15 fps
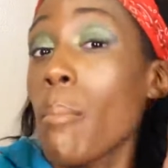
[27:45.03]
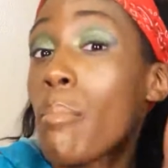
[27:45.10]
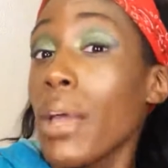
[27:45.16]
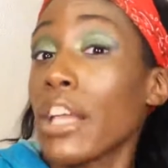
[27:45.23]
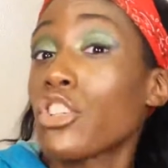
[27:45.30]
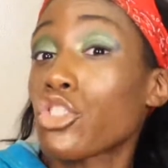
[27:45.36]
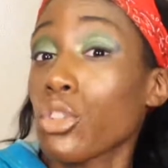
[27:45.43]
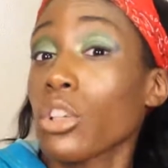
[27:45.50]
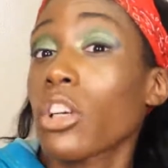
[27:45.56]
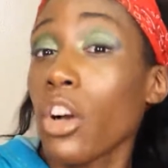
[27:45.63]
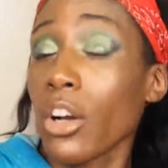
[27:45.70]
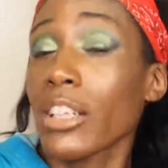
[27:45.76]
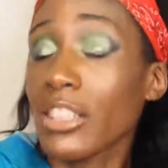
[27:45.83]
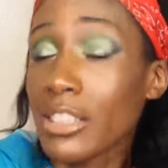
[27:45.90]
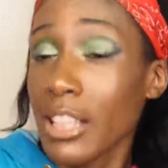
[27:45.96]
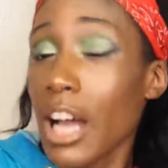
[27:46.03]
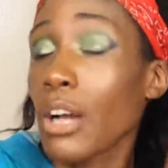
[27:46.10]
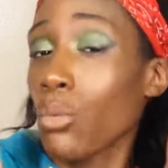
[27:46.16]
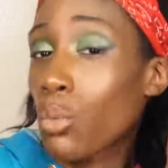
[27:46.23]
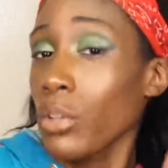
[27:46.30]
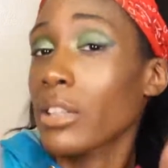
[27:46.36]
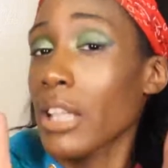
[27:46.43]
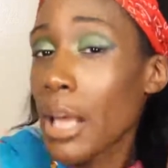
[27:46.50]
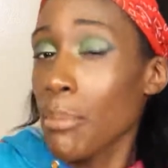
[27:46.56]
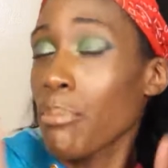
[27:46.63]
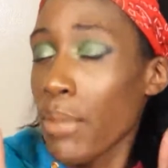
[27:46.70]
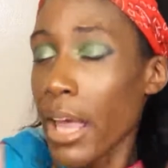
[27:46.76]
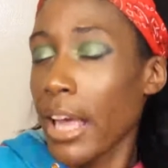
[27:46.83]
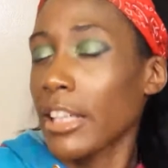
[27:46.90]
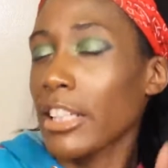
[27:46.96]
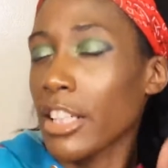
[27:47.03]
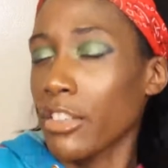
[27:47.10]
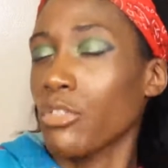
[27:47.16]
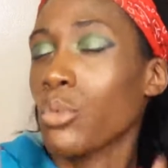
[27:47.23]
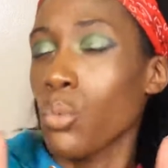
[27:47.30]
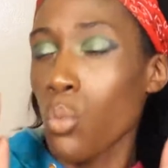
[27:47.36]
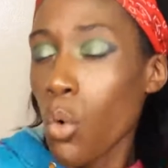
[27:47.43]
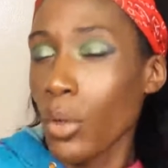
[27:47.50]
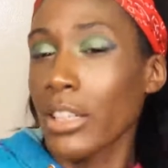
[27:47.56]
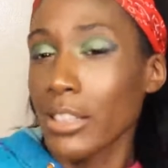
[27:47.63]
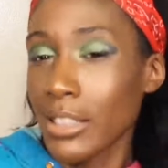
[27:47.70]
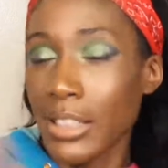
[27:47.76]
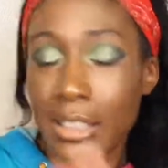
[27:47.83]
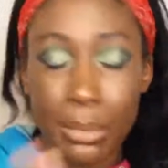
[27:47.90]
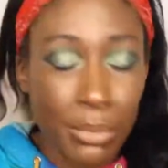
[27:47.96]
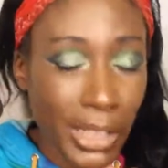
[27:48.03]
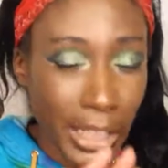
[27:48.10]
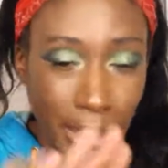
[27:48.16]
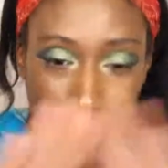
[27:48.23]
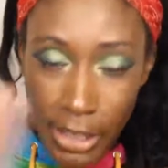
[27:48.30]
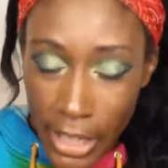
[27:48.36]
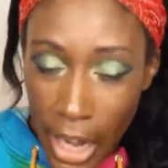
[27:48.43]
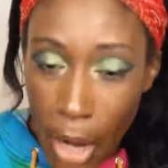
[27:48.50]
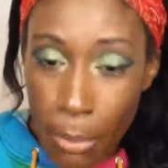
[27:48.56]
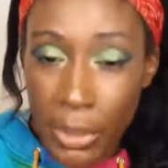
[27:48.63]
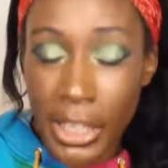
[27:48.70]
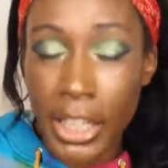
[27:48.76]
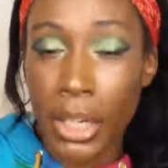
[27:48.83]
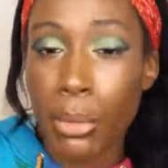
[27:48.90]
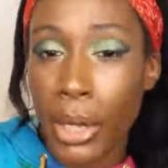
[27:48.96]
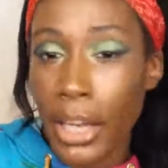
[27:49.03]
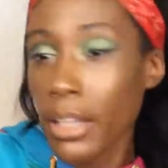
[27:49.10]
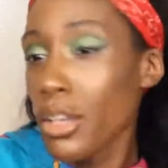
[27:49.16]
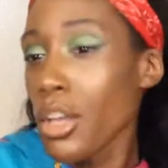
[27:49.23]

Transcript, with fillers: make sure the cart is stocked with that palette if you want it sis i'm telling you now but anyway